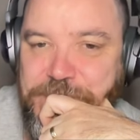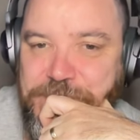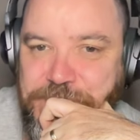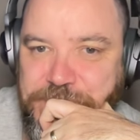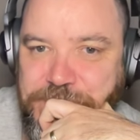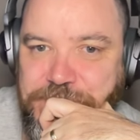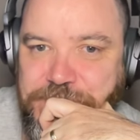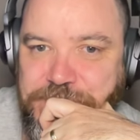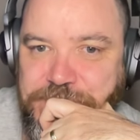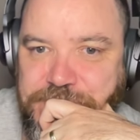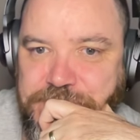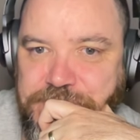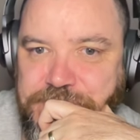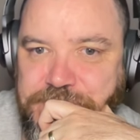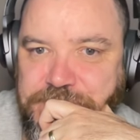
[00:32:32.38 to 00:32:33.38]

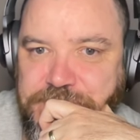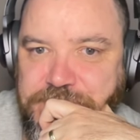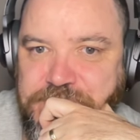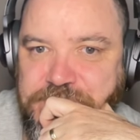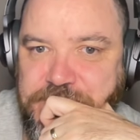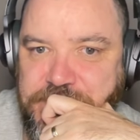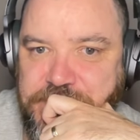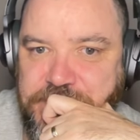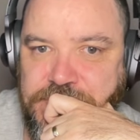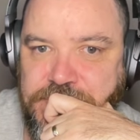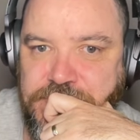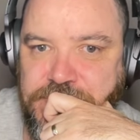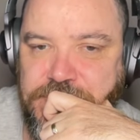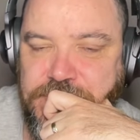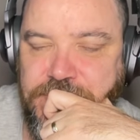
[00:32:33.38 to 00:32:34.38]

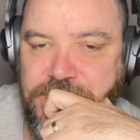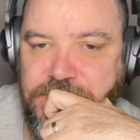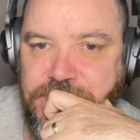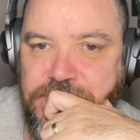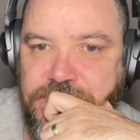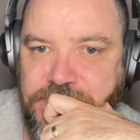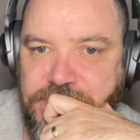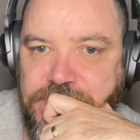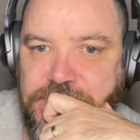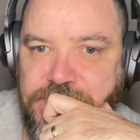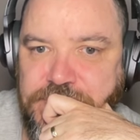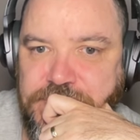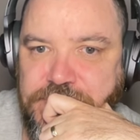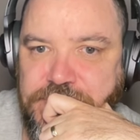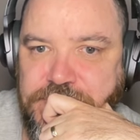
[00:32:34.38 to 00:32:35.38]

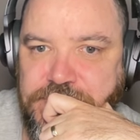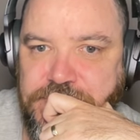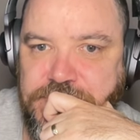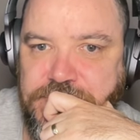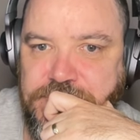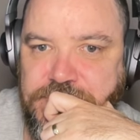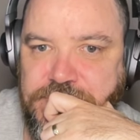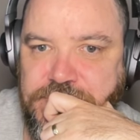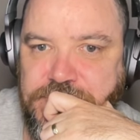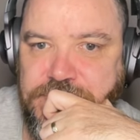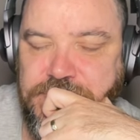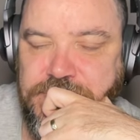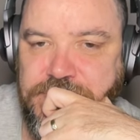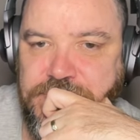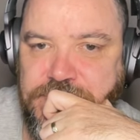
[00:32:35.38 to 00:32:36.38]

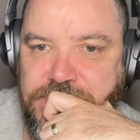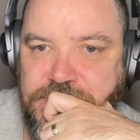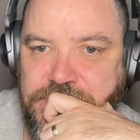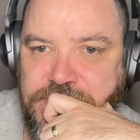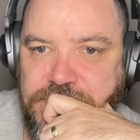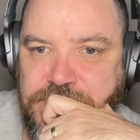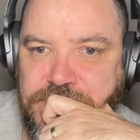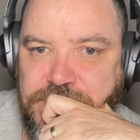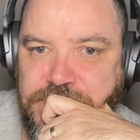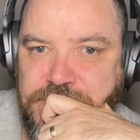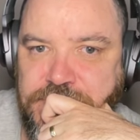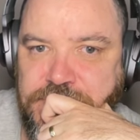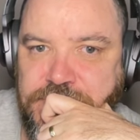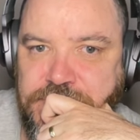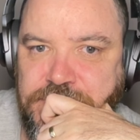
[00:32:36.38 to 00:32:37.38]

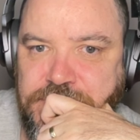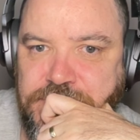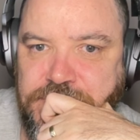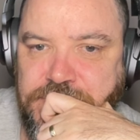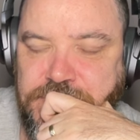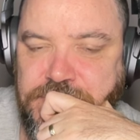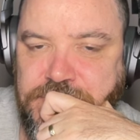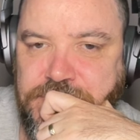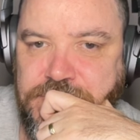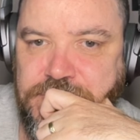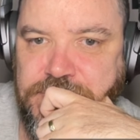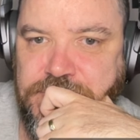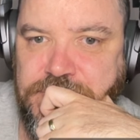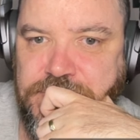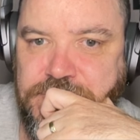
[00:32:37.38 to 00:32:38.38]

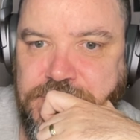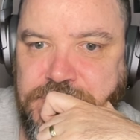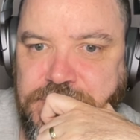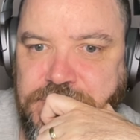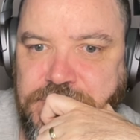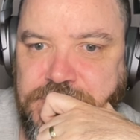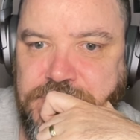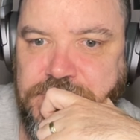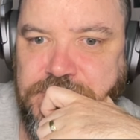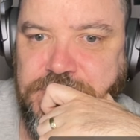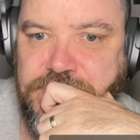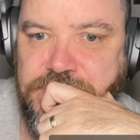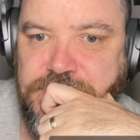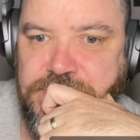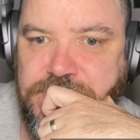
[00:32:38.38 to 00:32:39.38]

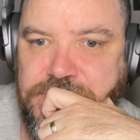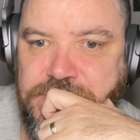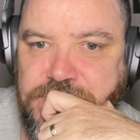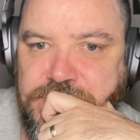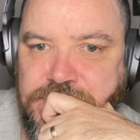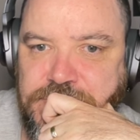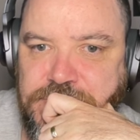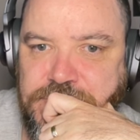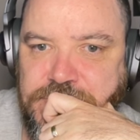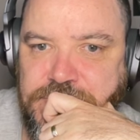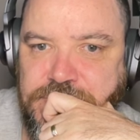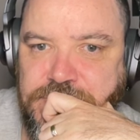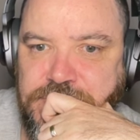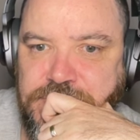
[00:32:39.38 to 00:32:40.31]
The person shown says nothing.